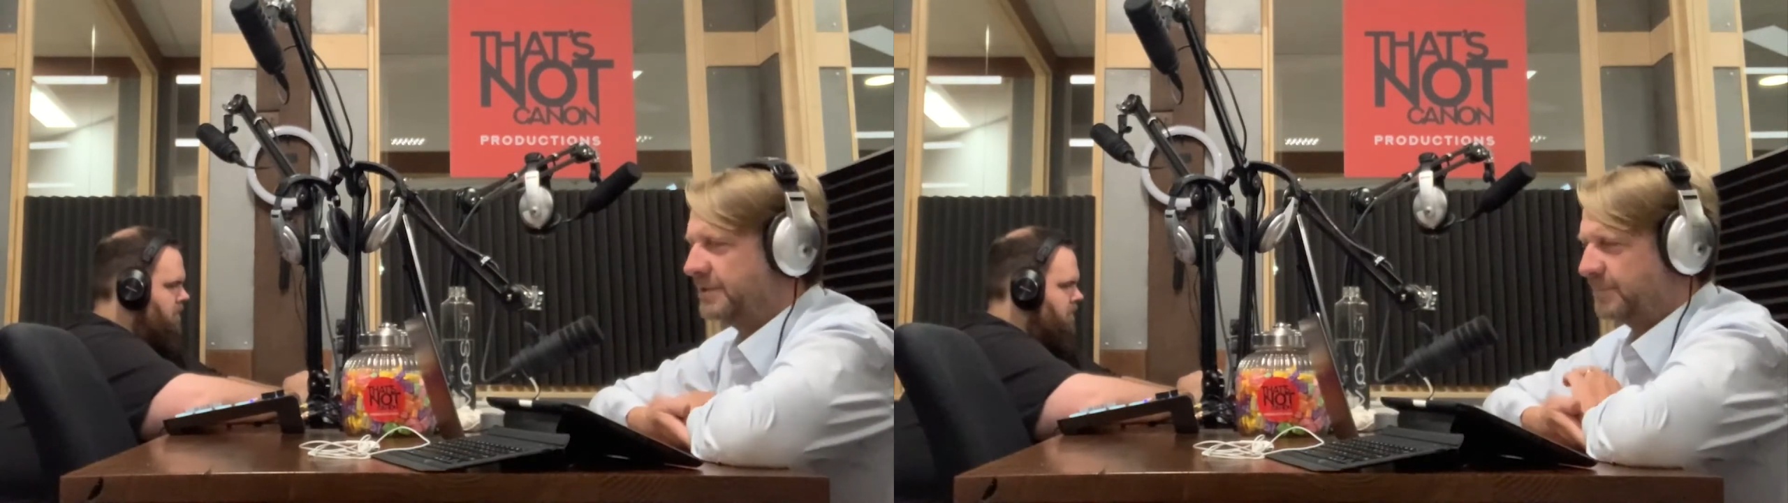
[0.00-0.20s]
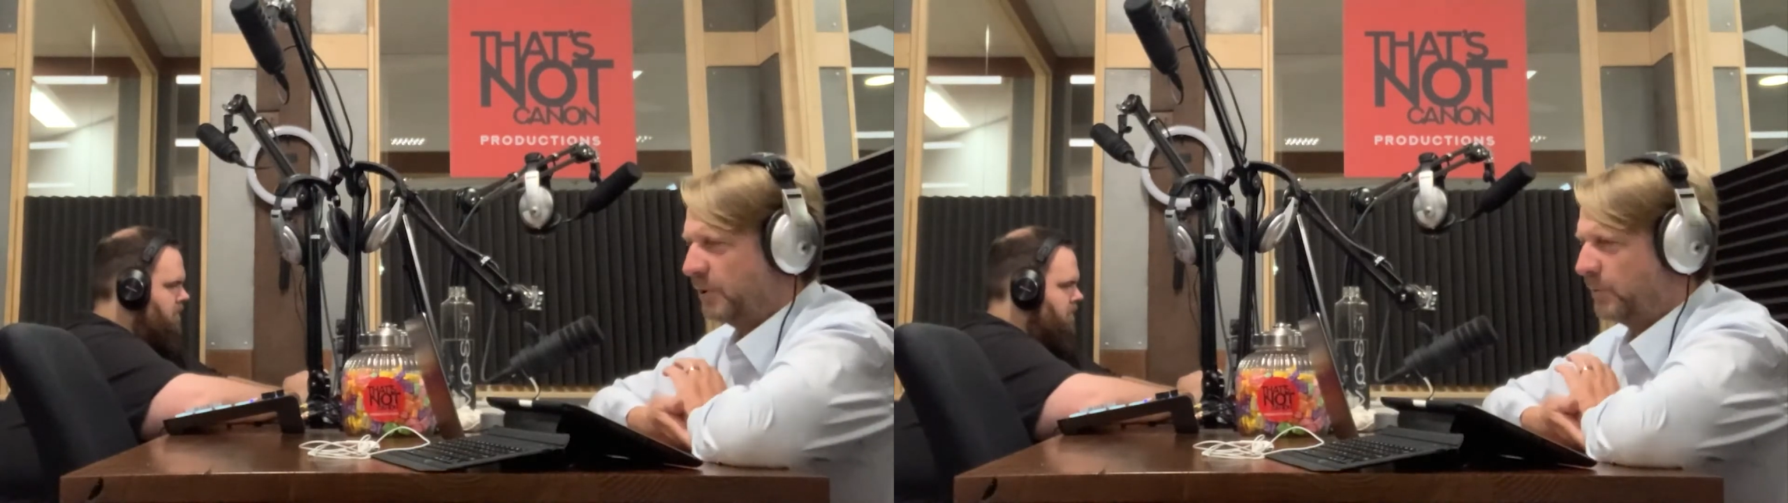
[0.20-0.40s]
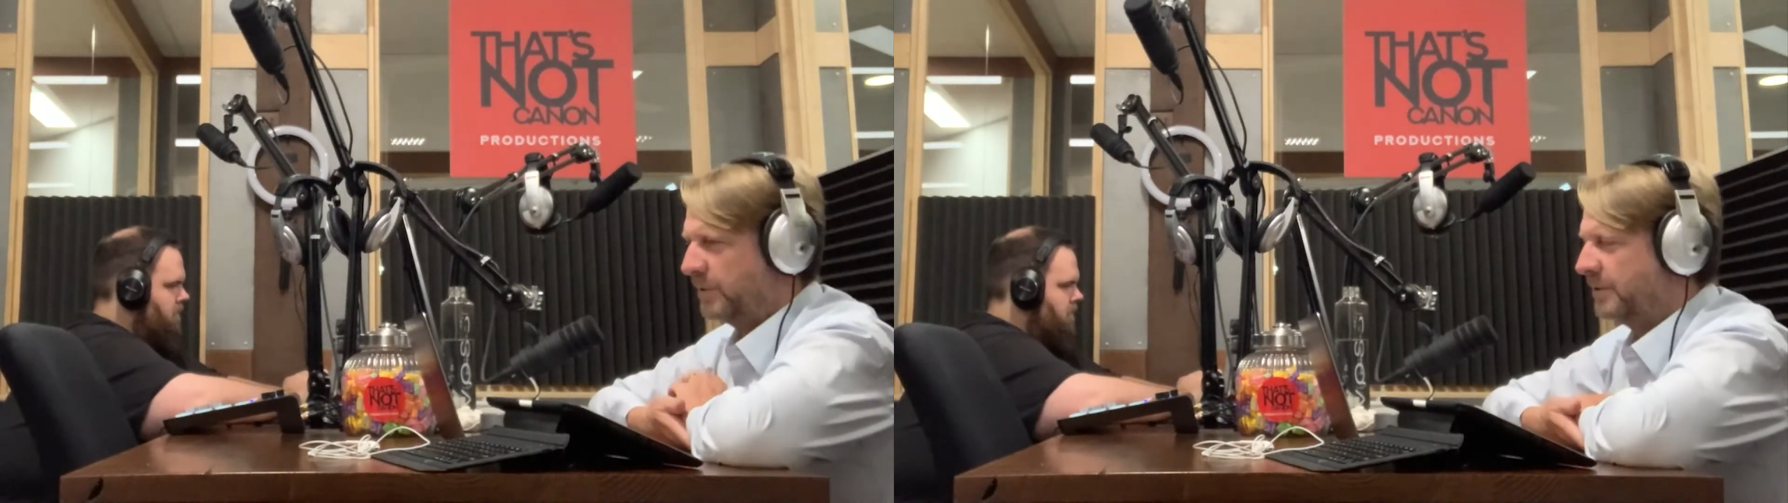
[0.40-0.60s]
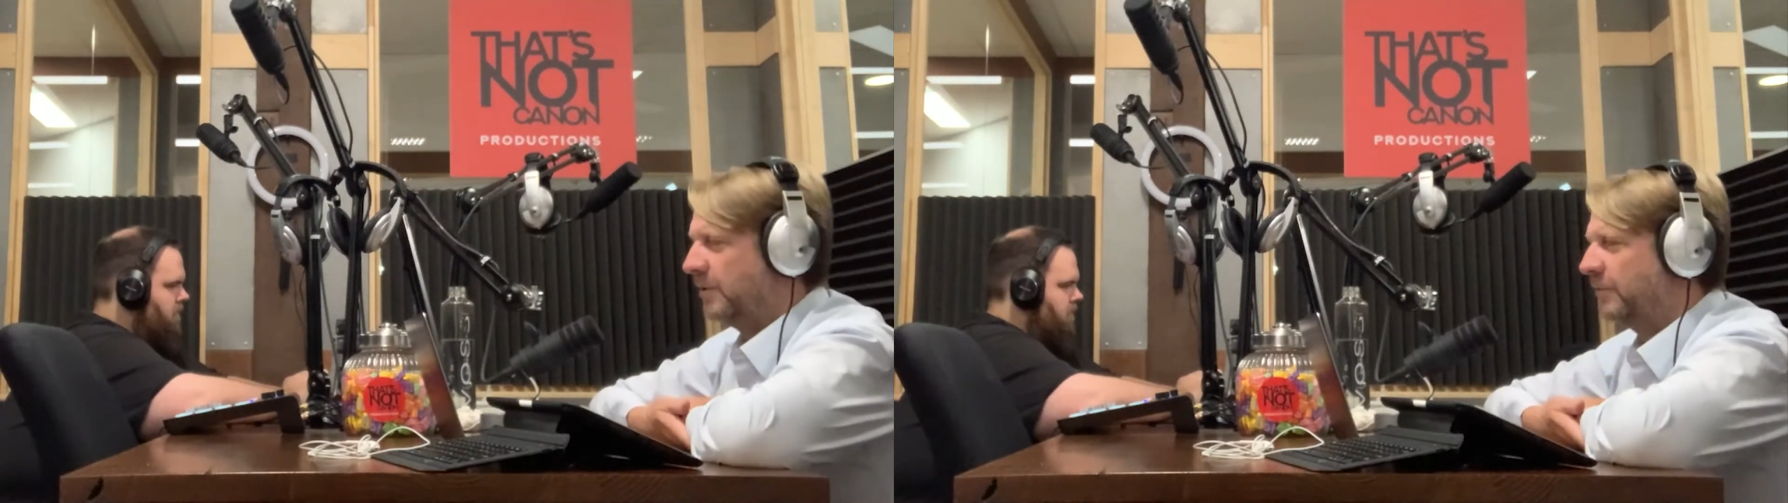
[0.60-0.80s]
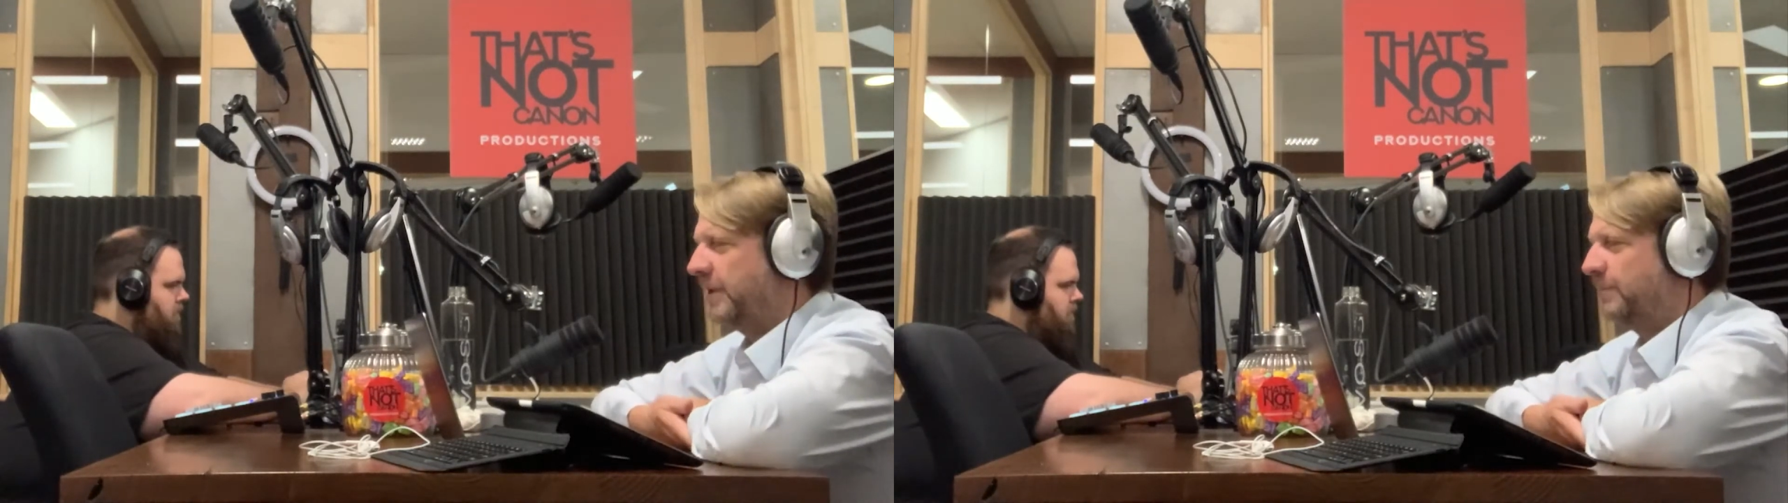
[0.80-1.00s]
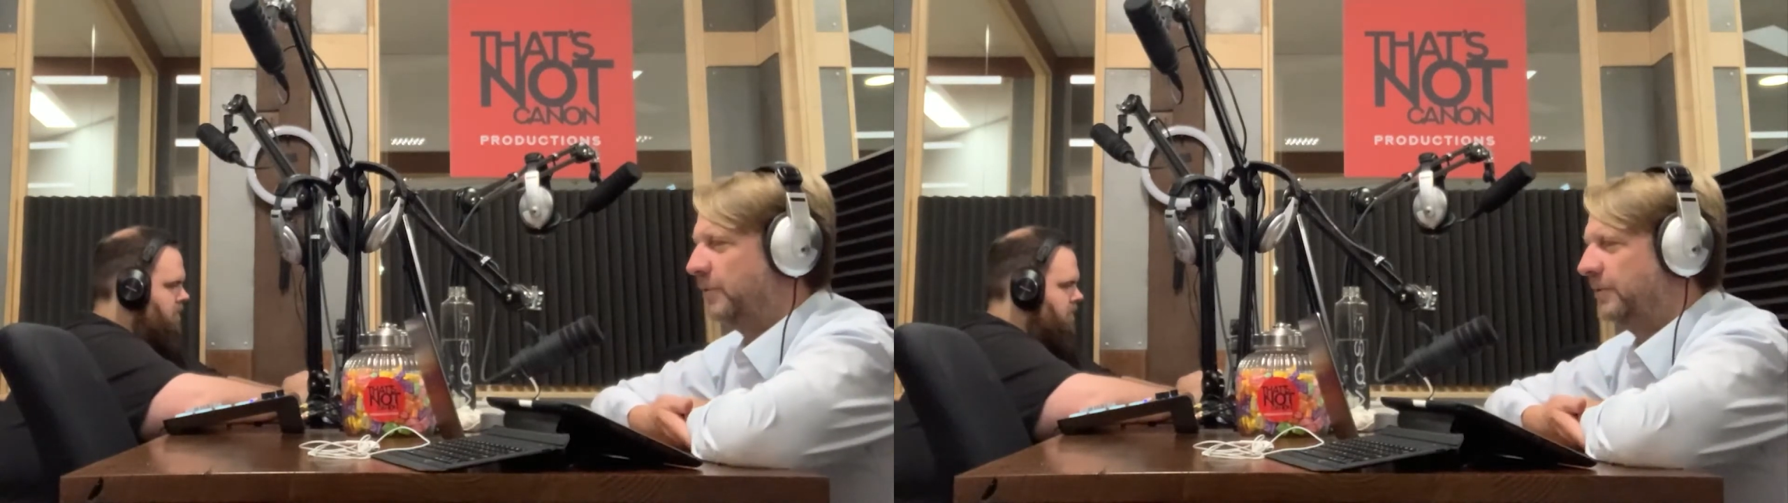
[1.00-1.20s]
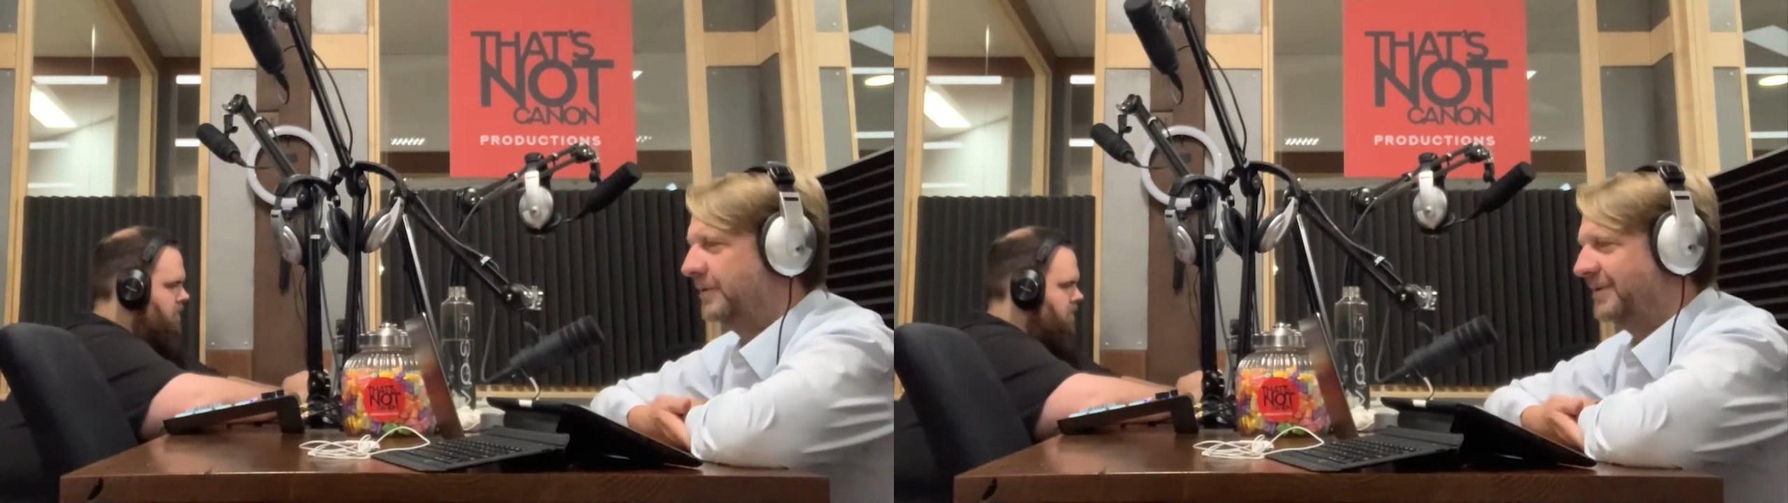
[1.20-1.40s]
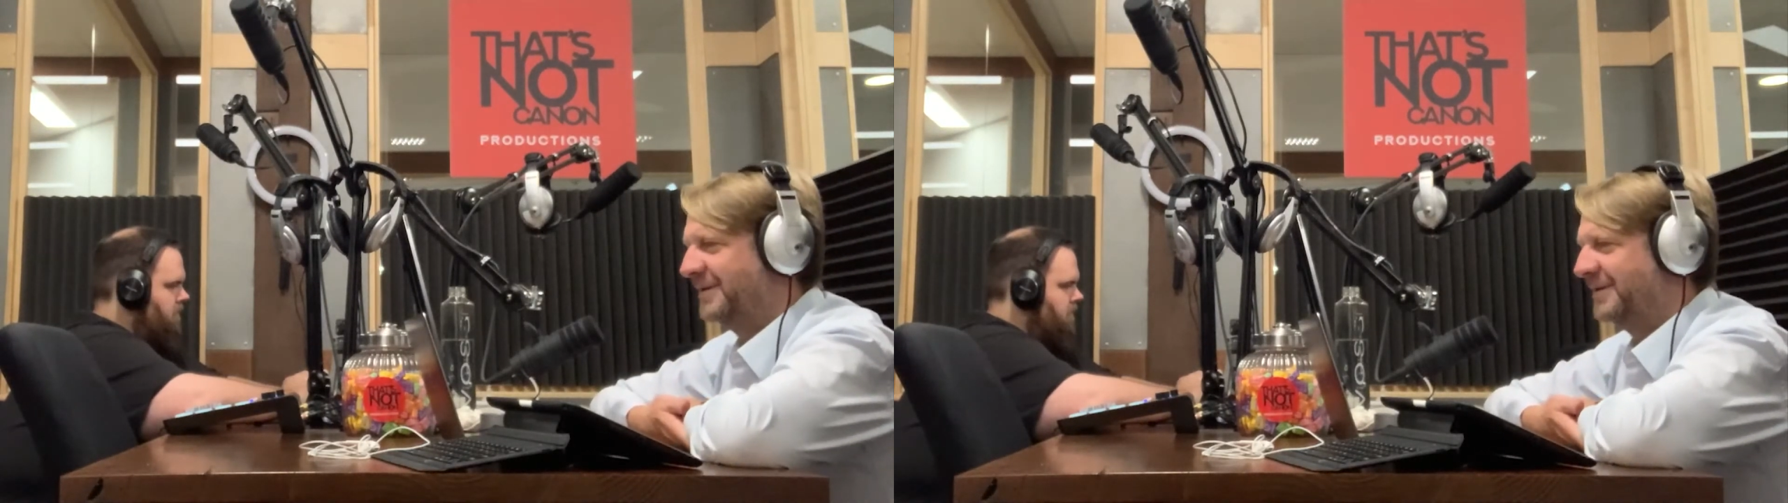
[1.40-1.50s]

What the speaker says: small one called Red Bull,